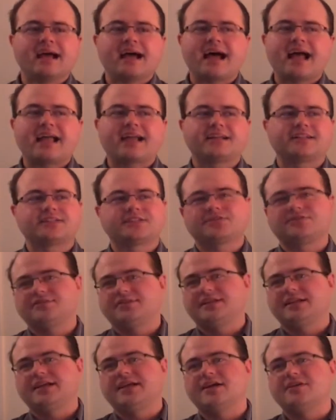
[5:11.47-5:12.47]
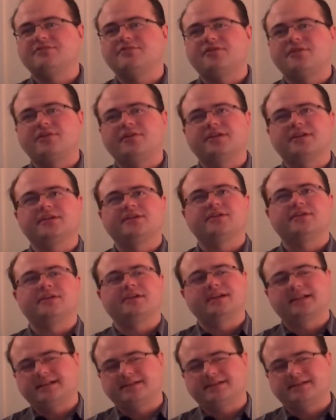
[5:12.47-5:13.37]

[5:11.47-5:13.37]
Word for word: I could certainly go on and on,